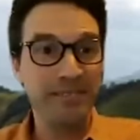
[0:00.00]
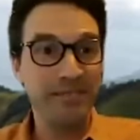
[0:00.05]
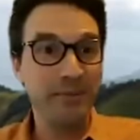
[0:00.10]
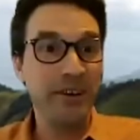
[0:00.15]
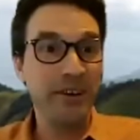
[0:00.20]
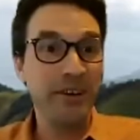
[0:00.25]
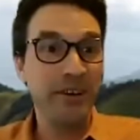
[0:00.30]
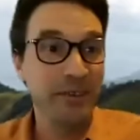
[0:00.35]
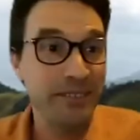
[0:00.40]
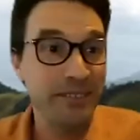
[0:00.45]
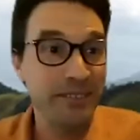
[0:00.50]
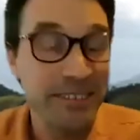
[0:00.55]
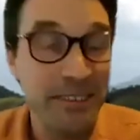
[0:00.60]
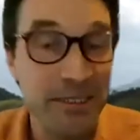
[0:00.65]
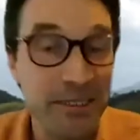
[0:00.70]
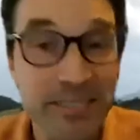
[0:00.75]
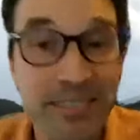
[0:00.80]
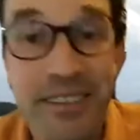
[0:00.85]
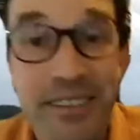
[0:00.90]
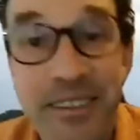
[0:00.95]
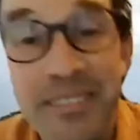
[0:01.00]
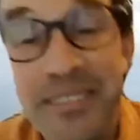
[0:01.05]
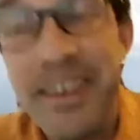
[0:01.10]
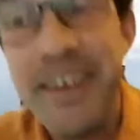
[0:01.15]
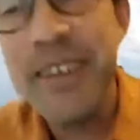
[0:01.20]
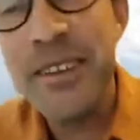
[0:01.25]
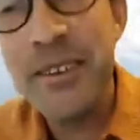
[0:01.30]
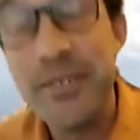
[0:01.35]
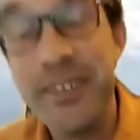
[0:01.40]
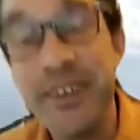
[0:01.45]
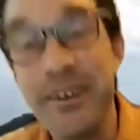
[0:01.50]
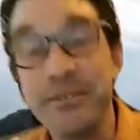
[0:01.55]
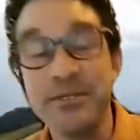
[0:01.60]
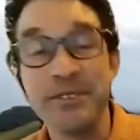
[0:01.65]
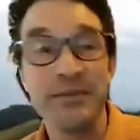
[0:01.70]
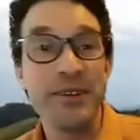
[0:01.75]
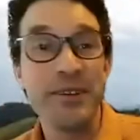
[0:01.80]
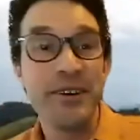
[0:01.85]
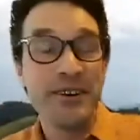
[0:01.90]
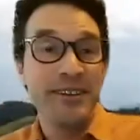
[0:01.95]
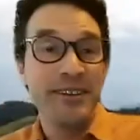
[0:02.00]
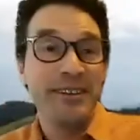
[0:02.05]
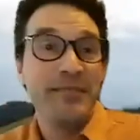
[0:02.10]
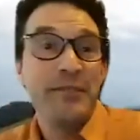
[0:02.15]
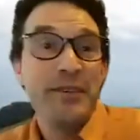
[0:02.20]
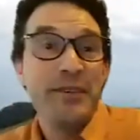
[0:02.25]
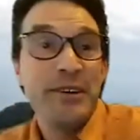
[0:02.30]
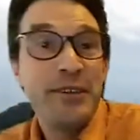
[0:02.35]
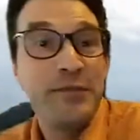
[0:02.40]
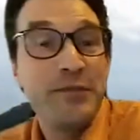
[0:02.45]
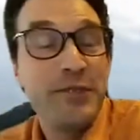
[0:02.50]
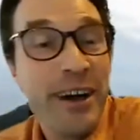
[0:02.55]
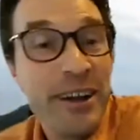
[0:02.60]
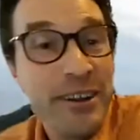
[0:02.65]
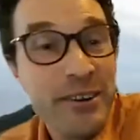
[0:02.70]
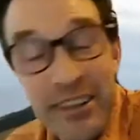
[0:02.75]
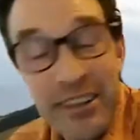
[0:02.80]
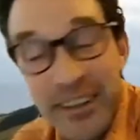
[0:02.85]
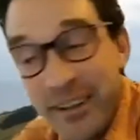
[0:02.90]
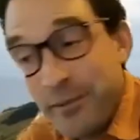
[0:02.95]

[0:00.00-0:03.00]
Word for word: well, thank you. That was very, very flattering.